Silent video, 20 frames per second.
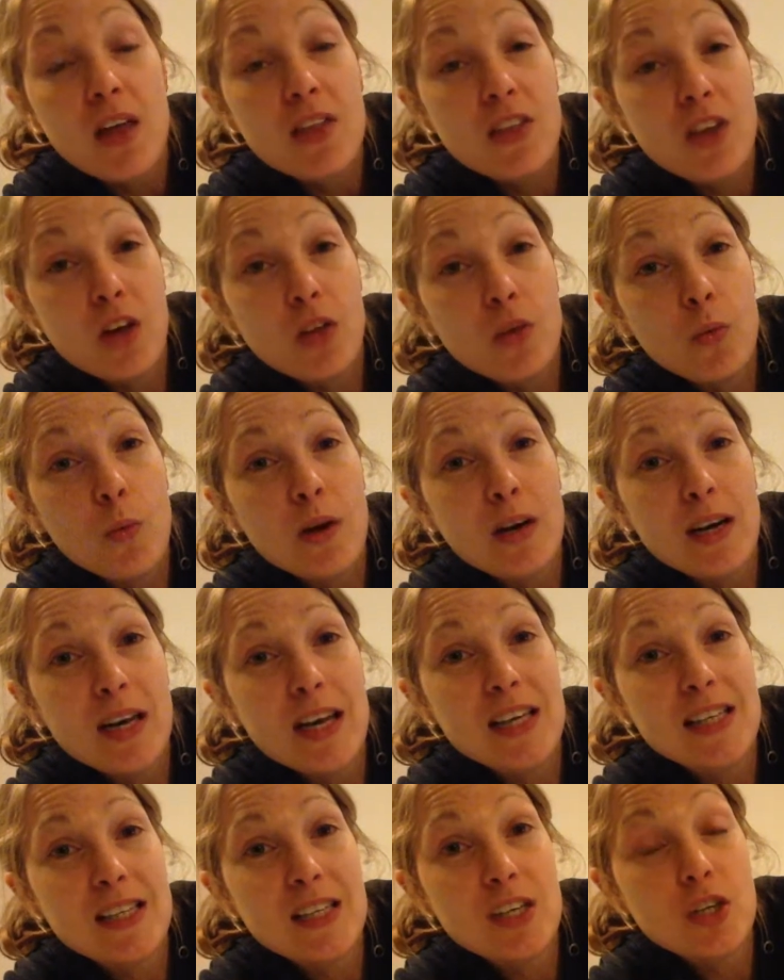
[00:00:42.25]
The other one
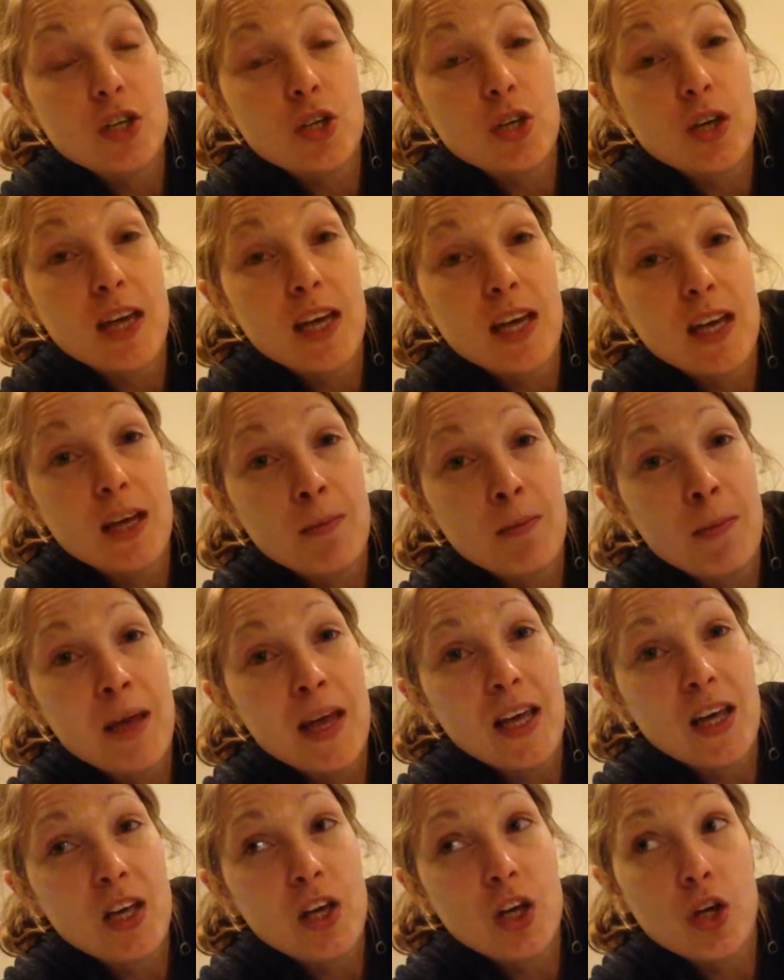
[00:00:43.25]
is it can
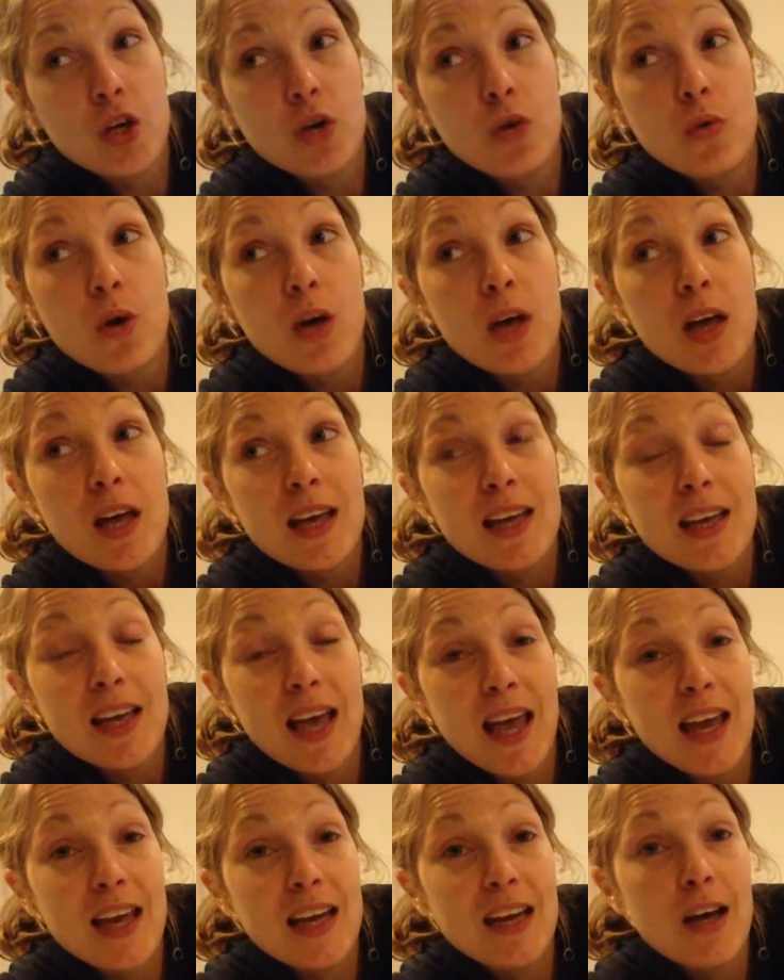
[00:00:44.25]
make you
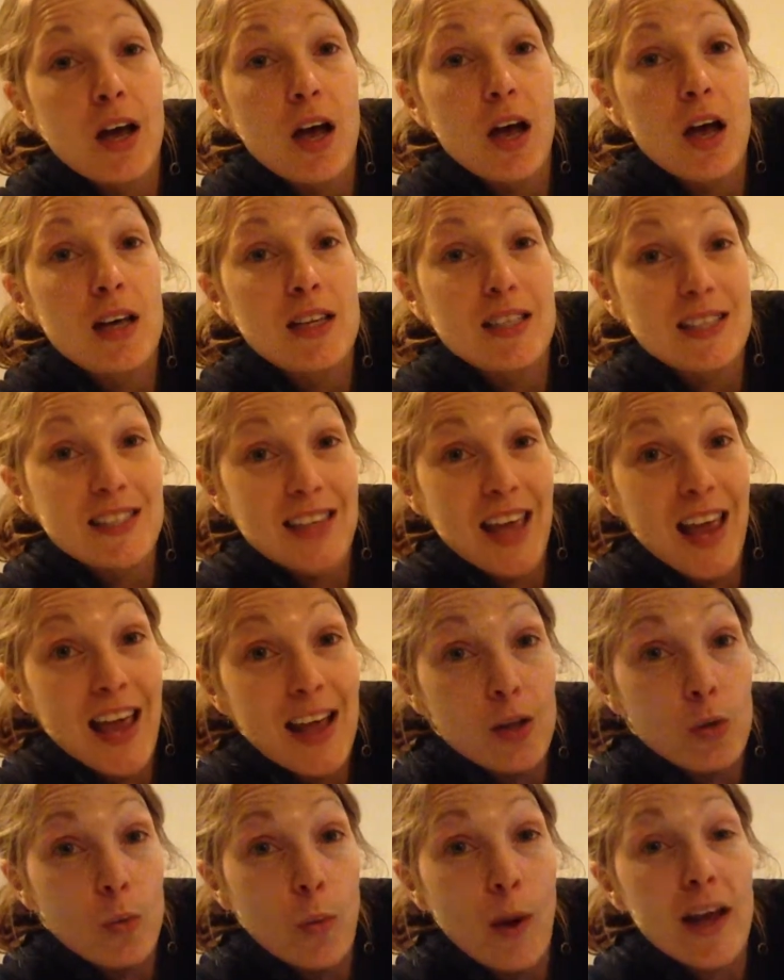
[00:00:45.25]
gain
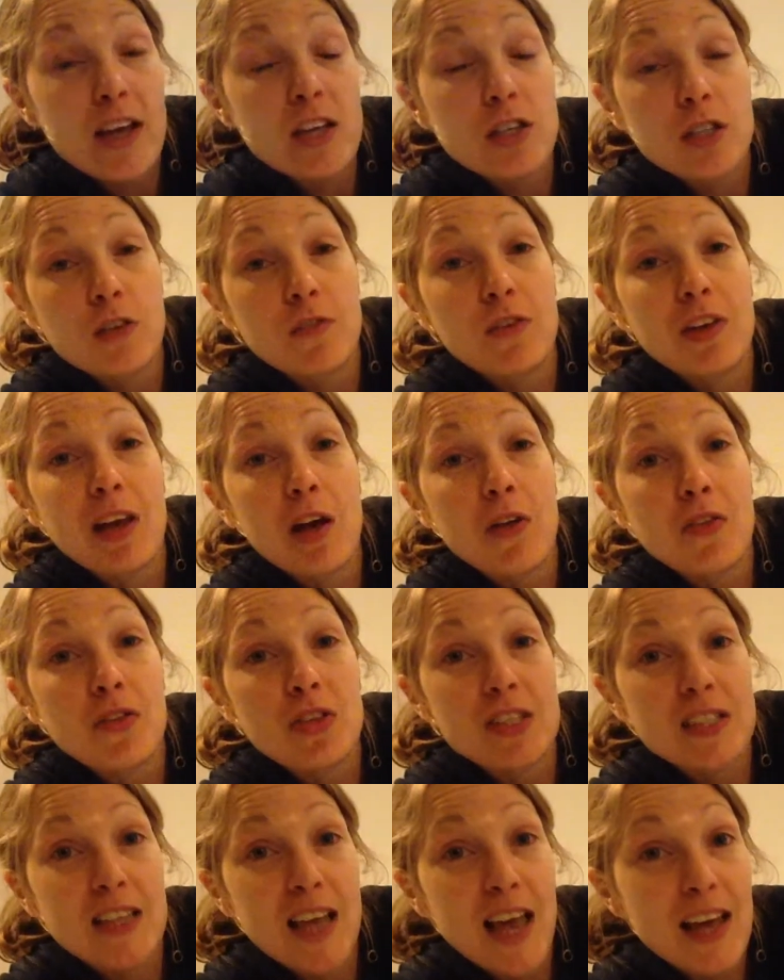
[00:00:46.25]
scale weight. So if you get on the
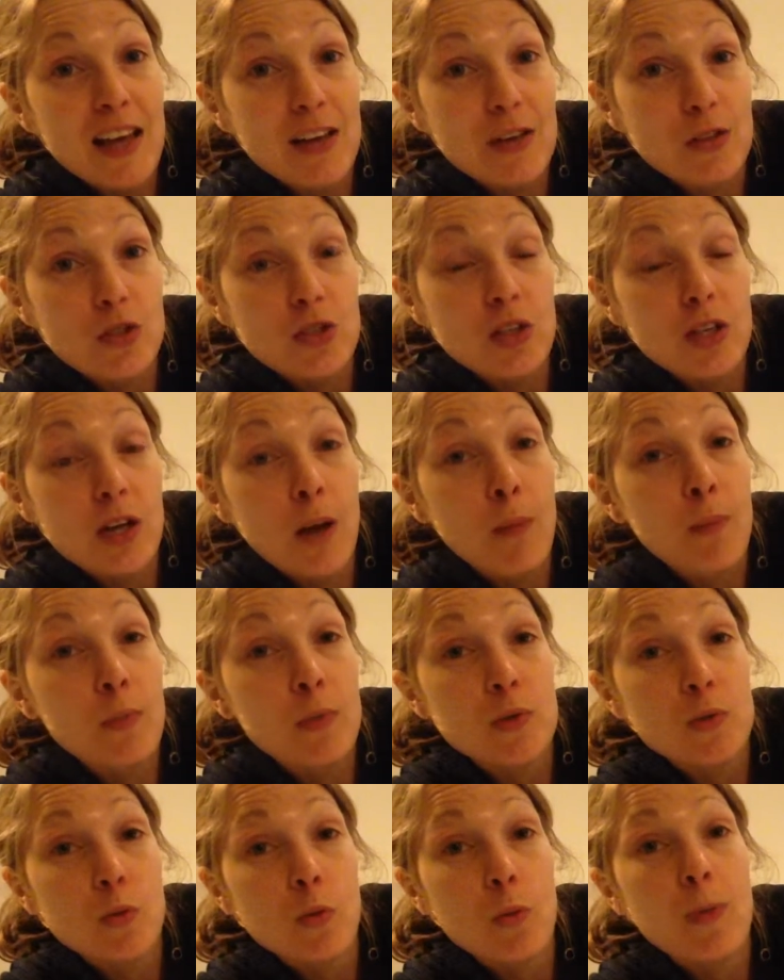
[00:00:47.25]
scales, the
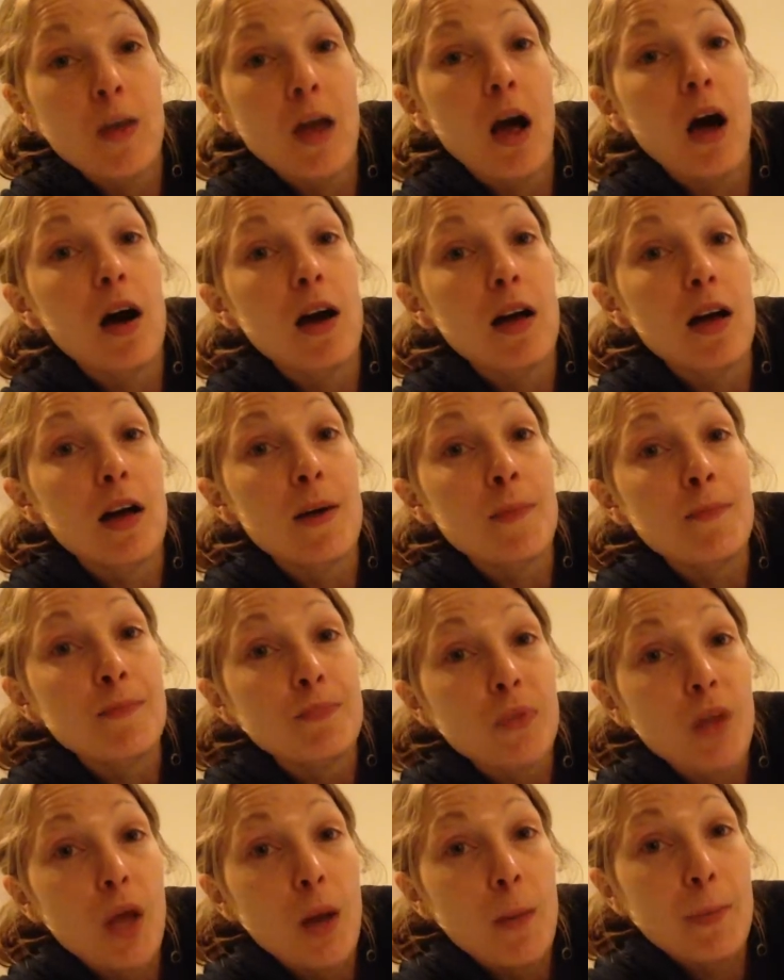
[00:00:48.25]
numbers will be higher,
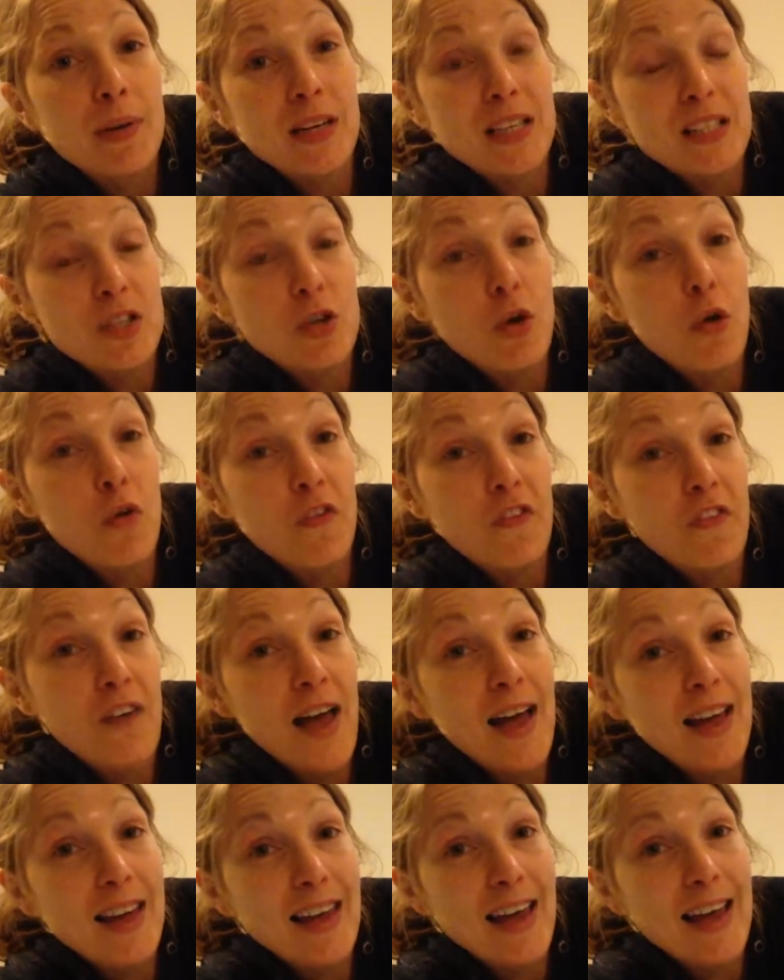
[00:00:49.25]
but it's not
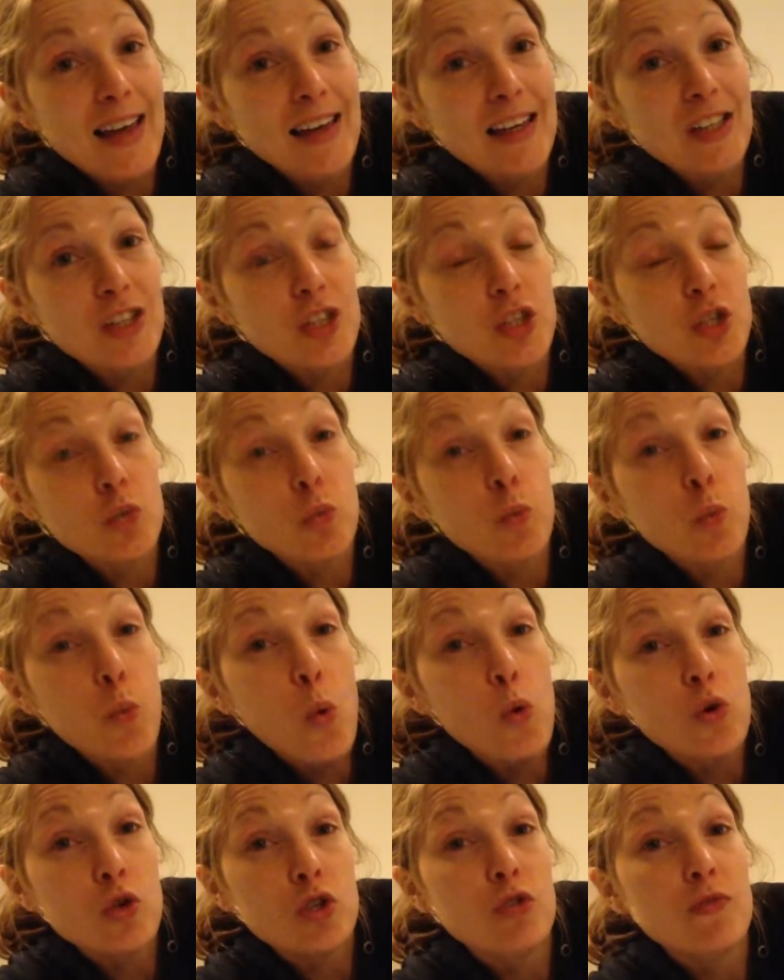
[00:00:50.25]
fat gain, it's just
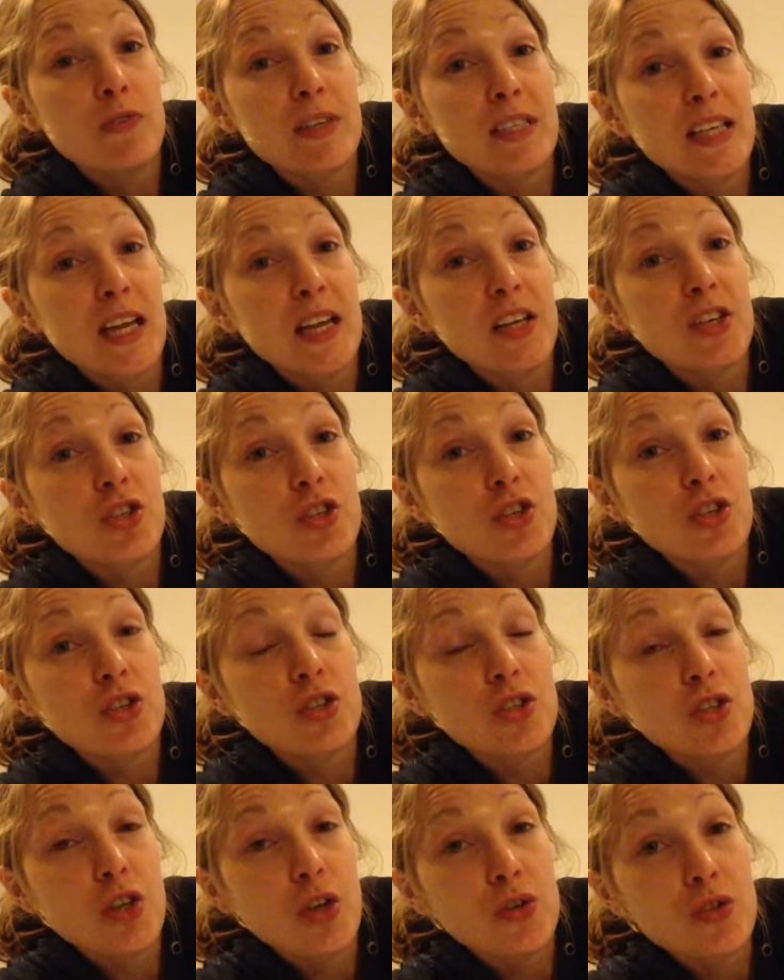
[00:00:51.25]
water
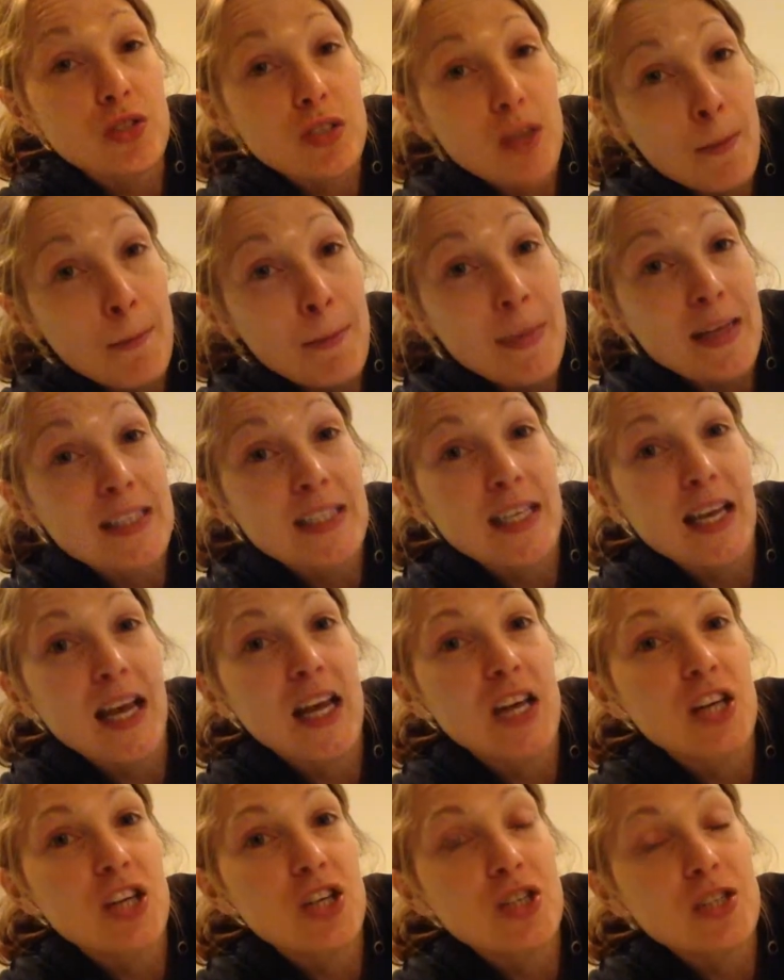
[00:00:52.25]
retention. So some
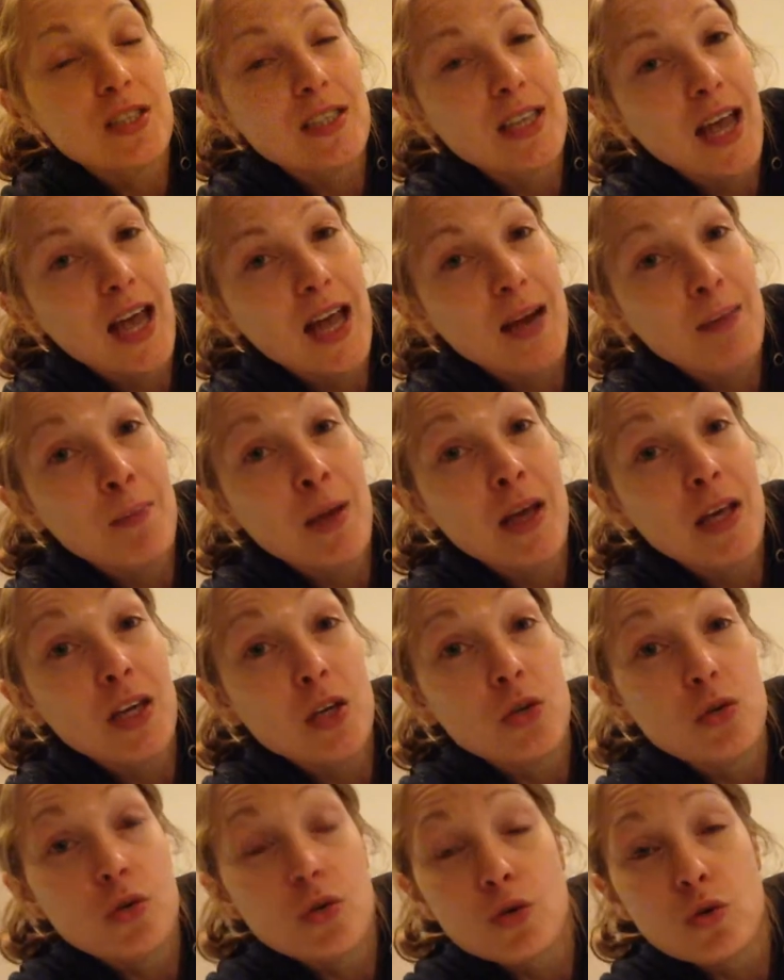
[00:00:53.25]
medications can
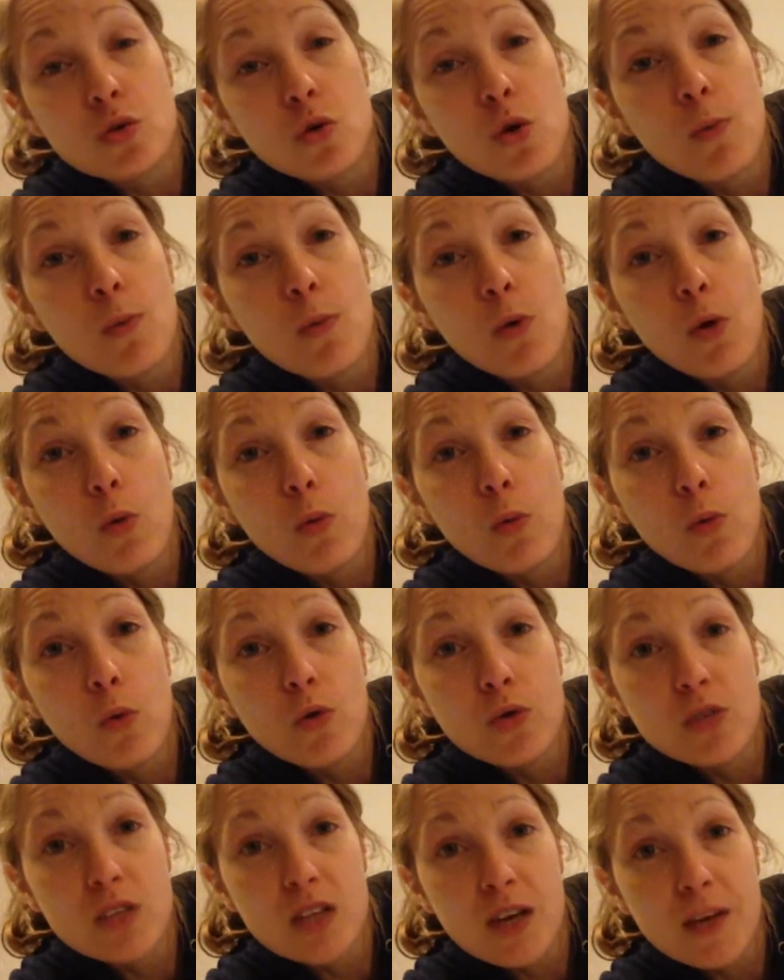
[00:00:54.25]
make you store more
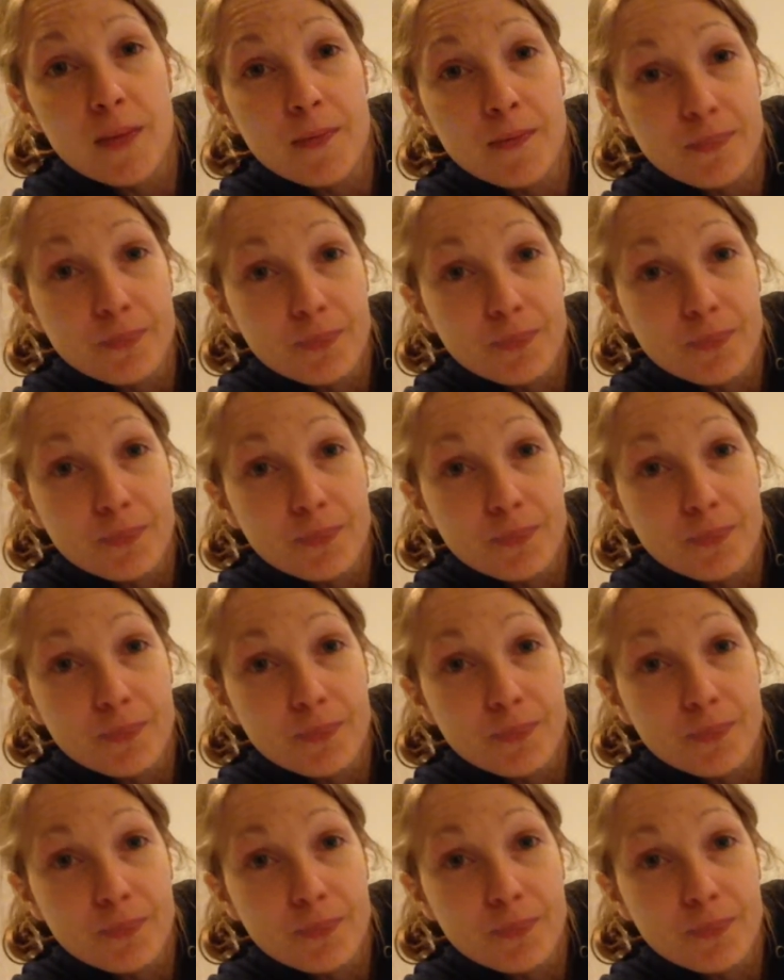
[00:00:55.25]
water.